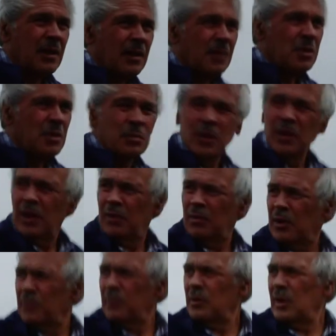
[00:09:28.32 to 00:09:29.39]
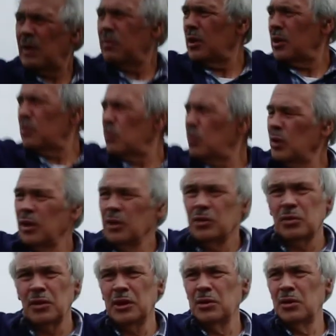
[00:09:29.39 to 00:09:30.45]
Used to be lovely willow
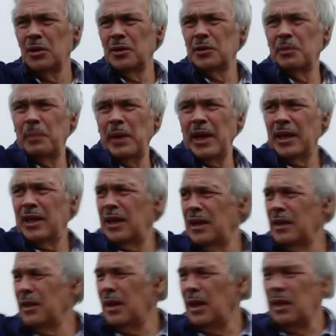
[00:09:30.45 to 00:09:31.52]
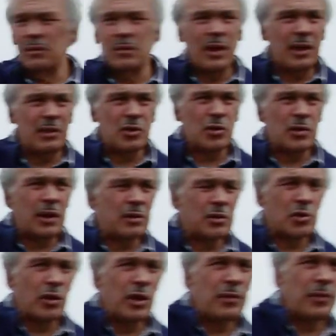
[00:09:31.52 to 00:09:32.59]
trees all on the bank here and tree